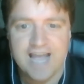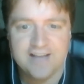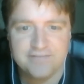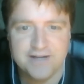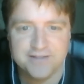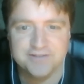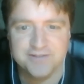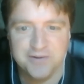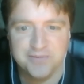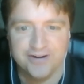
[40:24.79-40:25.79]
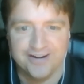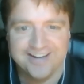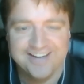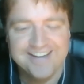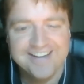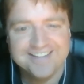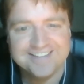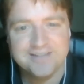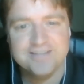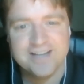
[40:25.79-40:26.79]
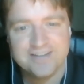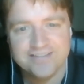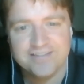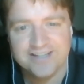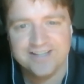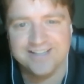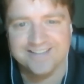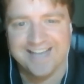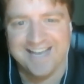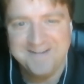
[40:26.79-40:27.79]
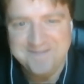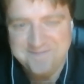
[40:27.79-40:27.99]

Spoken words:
half measures don't work. So they're very good at that.